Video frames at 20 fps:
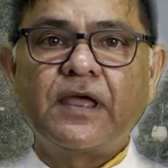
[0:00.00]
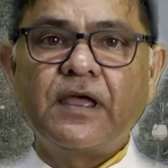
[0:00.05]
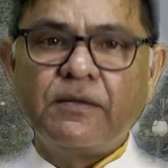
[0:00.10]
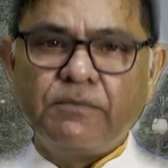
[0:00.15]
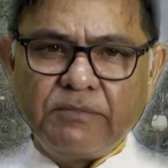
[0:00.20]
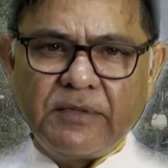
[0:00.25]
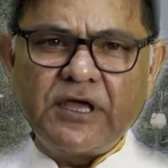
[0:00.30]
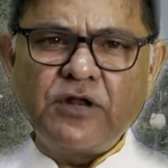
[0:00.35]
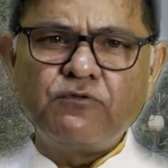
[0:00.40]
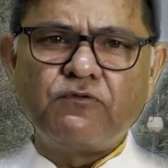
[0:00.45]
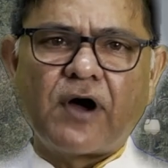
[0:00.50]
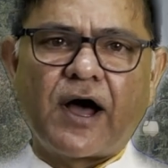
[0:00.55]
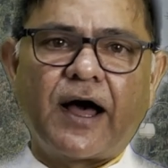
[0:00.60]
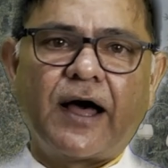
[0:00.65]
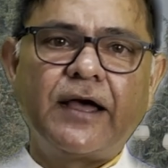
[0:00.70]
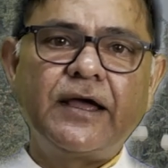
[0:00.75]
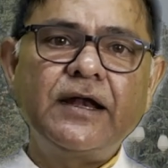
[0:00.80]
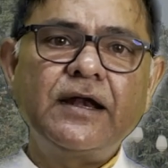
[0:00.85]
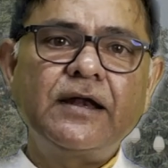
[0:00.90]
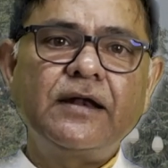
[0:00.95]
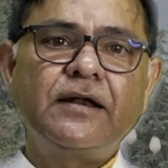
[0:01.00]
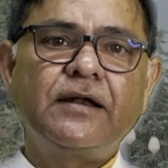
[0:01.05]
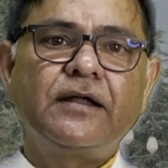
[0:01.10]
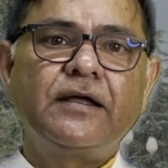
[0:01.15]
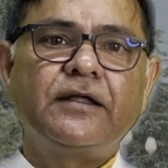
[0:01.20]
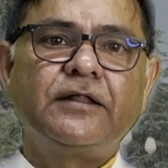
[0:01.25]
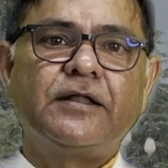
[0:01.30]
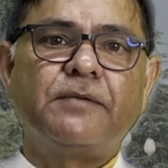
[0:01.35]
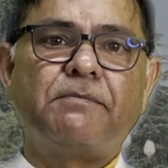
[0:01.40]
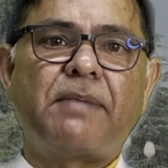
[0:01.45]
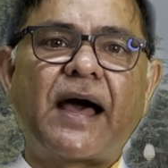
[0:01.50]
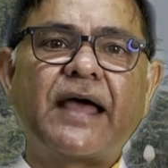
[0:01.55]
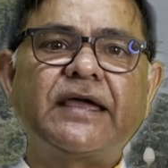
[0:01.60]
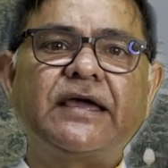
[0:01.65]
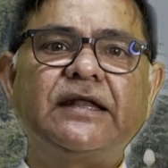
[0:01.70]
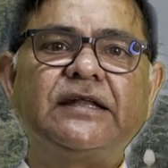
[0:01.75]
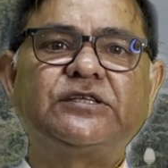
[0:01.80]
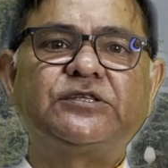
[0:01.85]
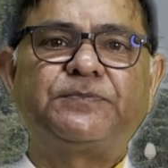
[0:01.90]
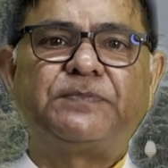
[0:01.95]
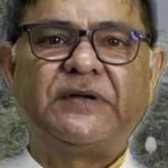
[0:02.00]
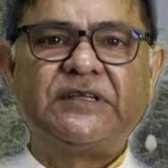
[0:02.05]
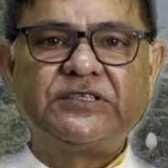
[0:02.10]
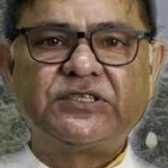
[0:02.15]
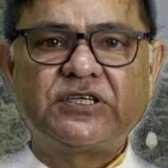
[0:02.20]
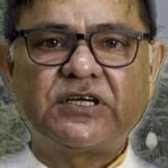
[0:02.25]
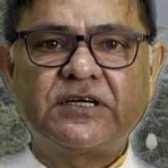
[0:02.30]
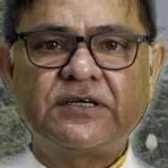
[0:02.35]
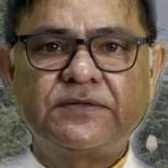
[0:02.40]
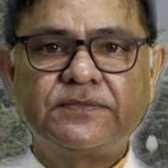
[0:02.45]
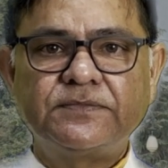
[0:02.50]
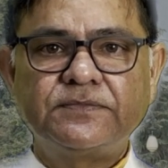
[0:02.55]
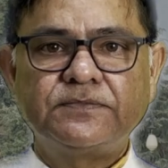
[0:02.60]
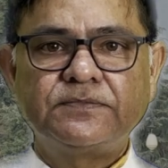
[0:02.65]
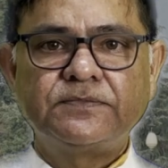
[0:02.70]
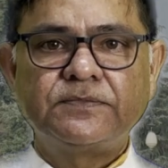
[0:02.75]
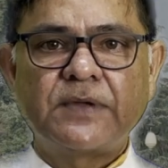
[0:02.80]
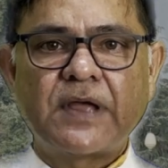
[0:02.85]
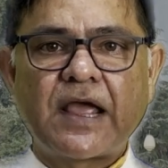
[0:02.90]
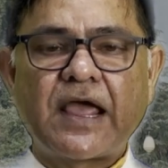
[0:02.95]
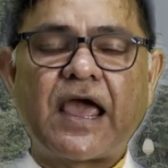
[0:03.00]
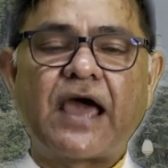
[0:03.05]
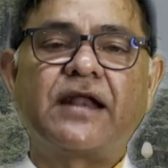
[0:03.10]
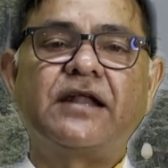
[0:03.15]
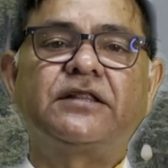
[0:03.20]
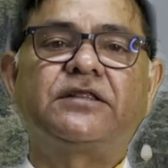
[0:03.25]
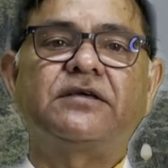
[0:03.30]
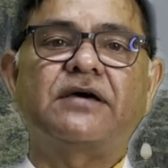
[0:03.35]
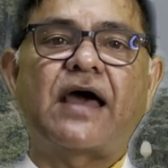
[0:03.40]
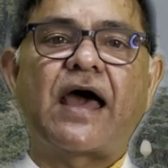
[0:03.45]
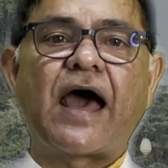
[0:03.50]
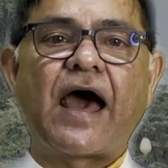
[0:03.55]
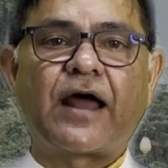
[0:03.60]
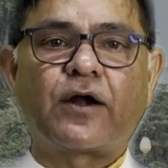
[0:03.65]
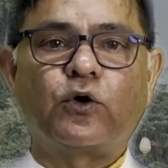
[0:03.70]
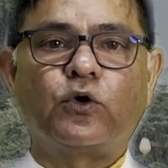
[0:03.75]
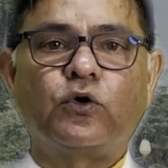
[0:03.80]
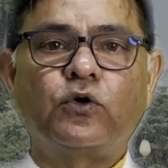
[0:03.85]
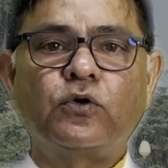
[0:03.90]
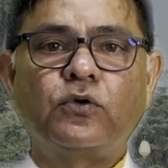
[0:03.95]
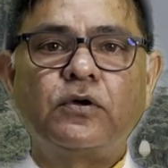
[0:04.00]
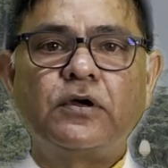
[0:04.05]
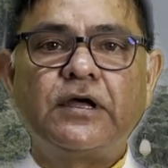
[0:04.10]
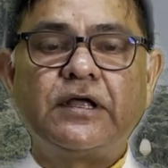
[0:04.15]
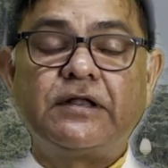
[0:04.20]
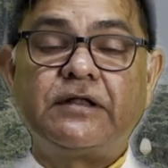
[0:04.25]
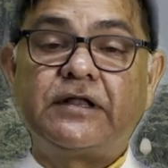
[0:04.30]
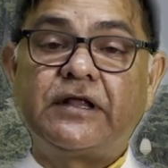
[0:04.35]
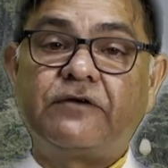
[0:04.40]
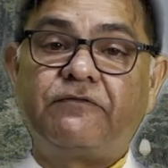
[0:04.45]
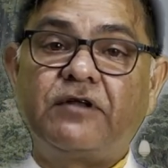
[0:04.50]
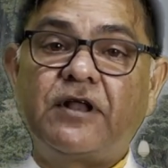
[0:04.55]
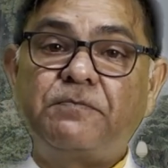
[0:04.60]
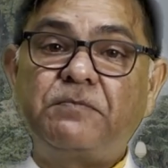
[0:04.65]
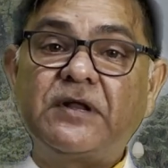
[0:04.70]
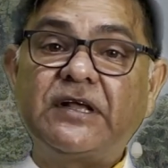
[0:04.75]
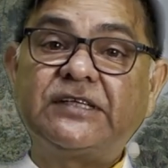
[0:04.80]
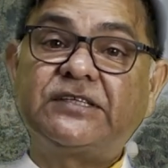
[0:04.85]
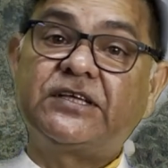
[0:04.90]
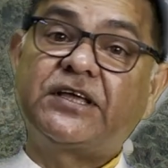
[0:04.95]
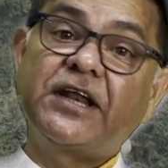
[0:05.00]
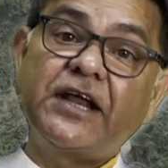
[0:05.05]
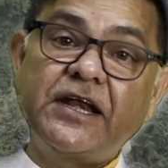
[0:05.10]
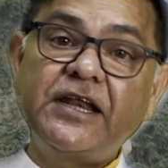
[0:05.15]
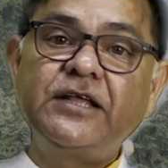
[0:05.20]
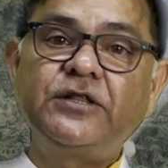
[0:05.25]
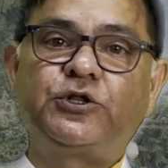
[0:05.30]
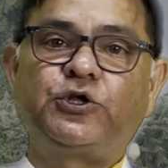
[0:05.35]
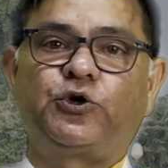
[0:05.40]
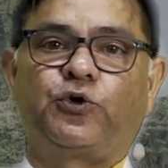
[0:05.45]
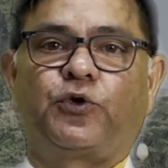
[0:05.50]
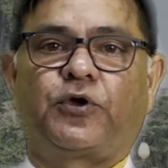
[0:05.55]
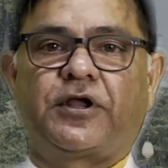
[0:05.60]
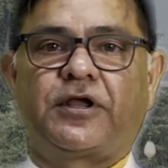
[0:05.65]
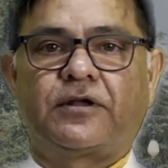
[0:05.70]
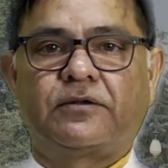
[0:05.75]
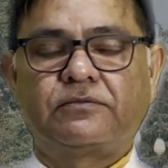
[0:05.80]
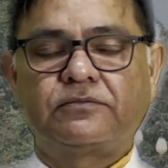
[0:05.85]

Meanwhile, the Michael Spencer, Kenneth Arrow developed screening theory,